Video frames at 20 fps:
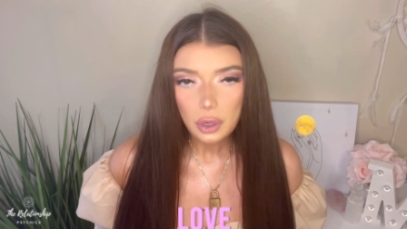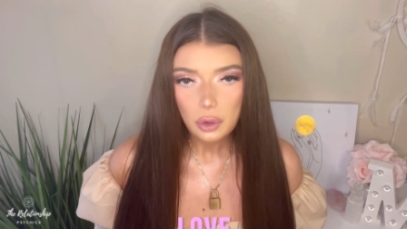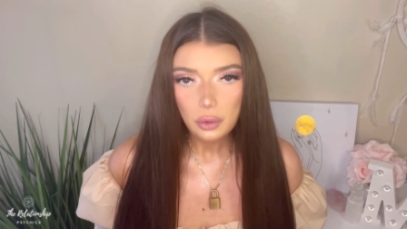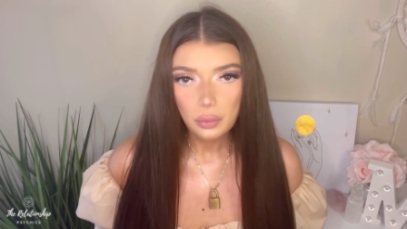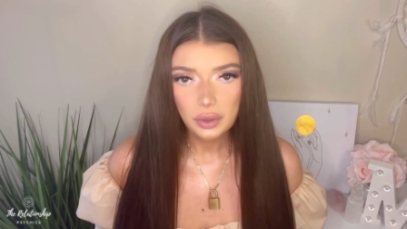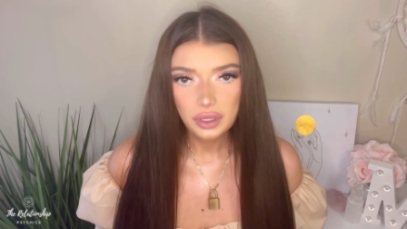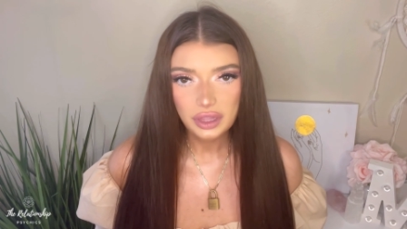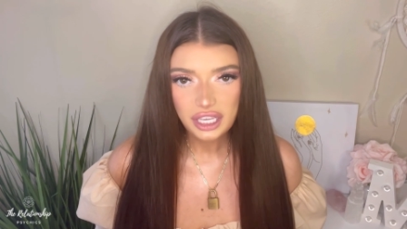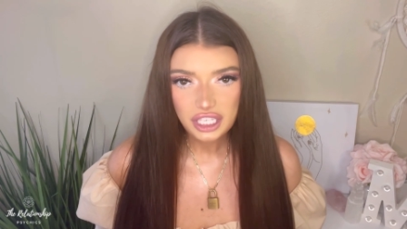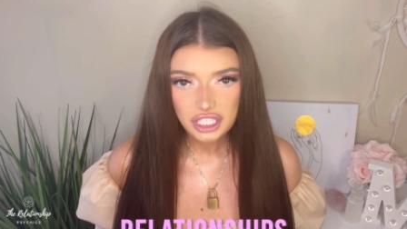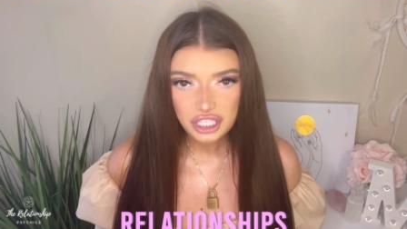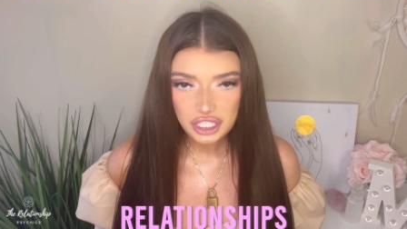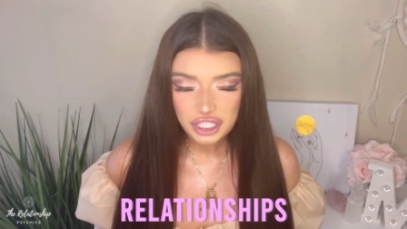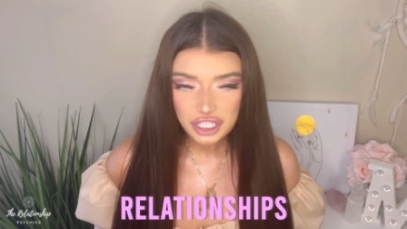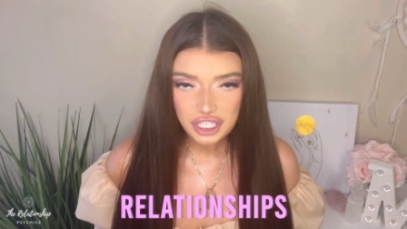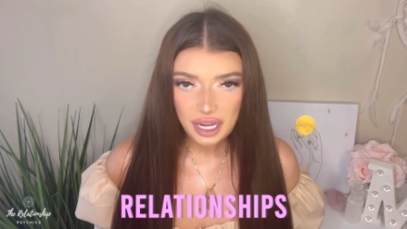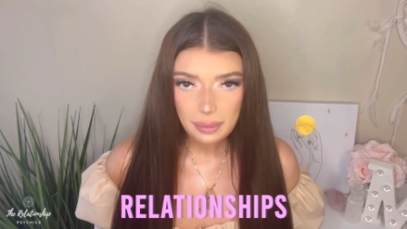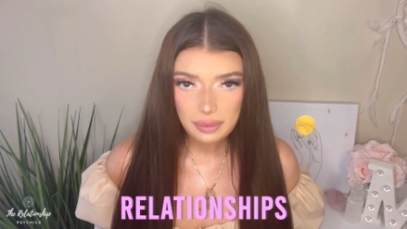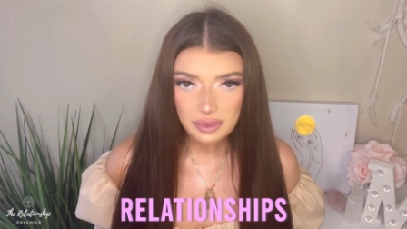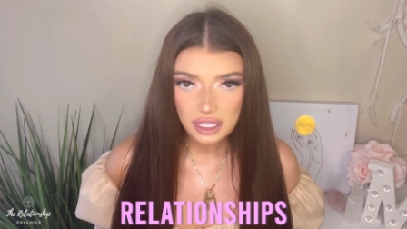
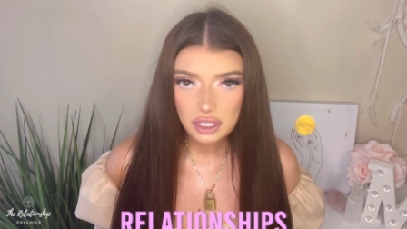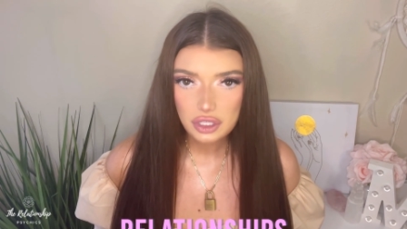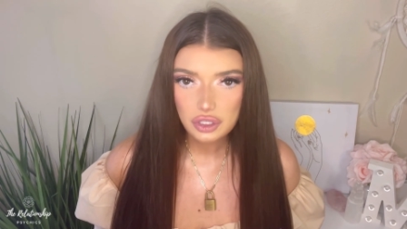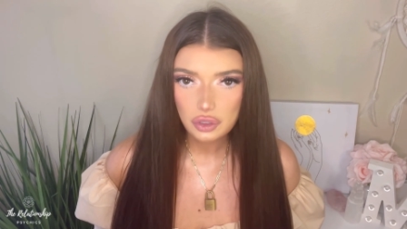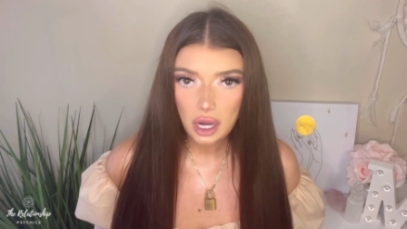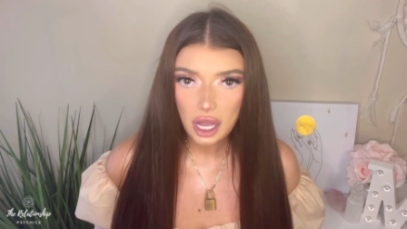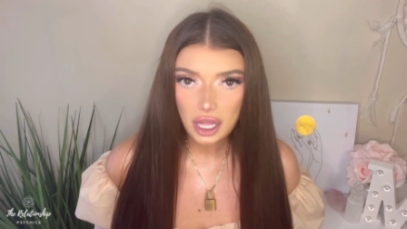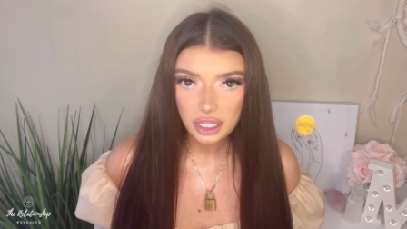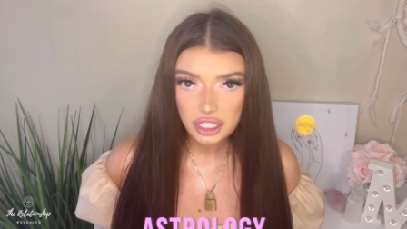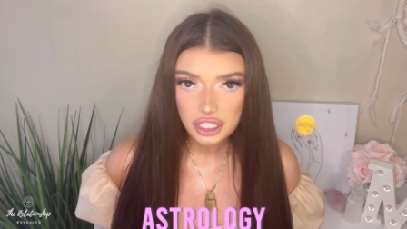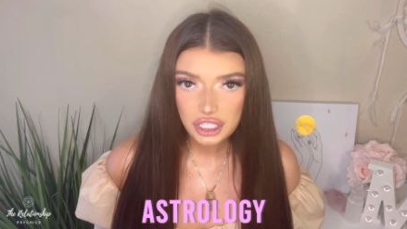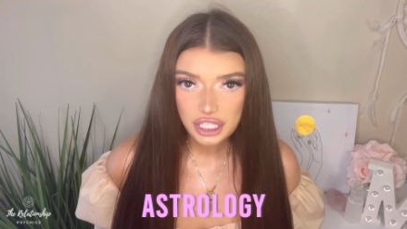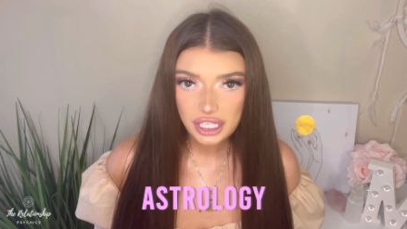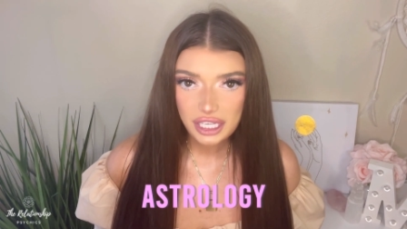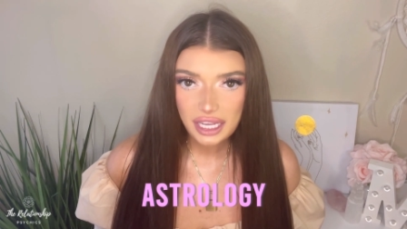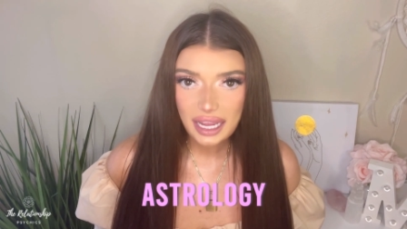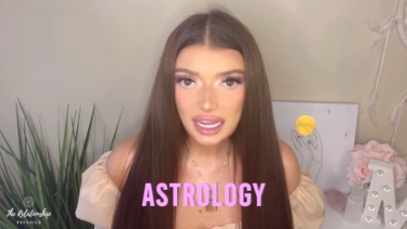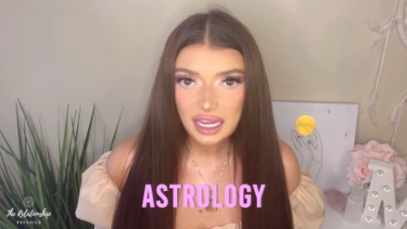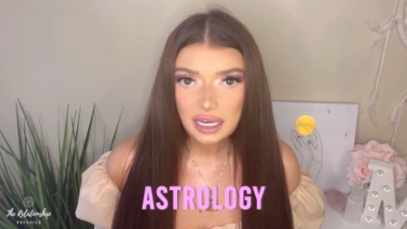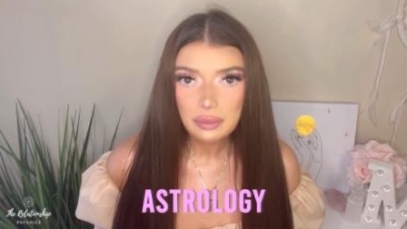relationships, astrology,
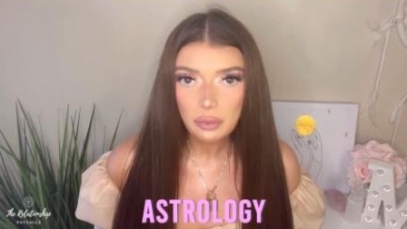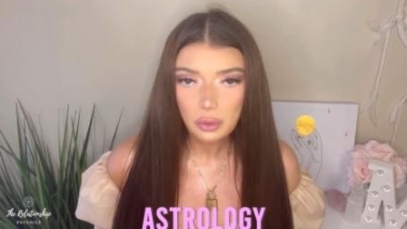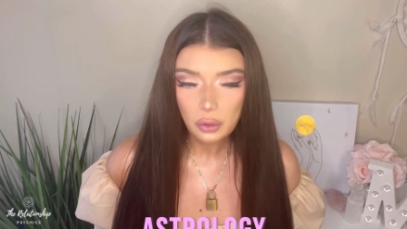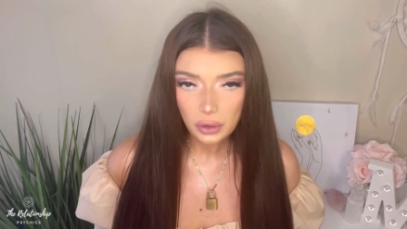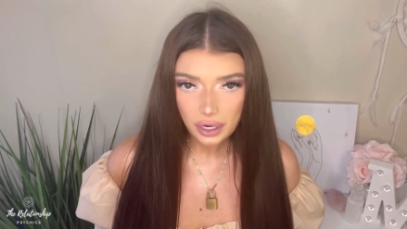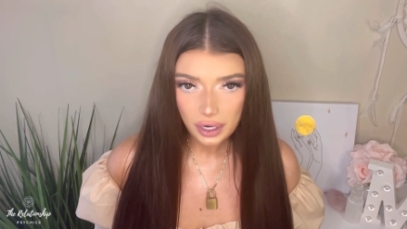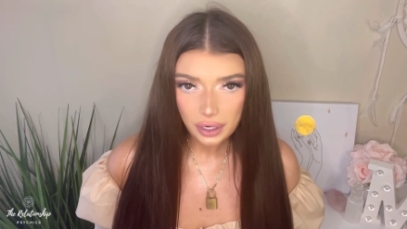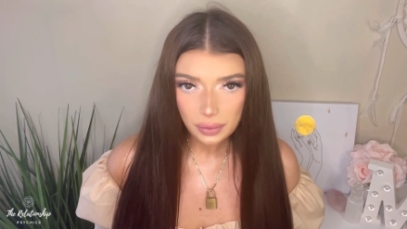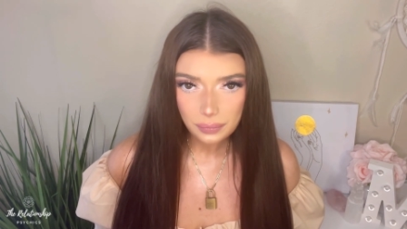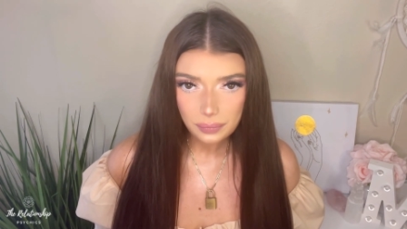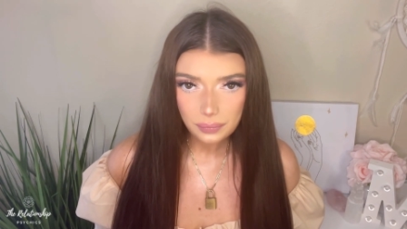and more.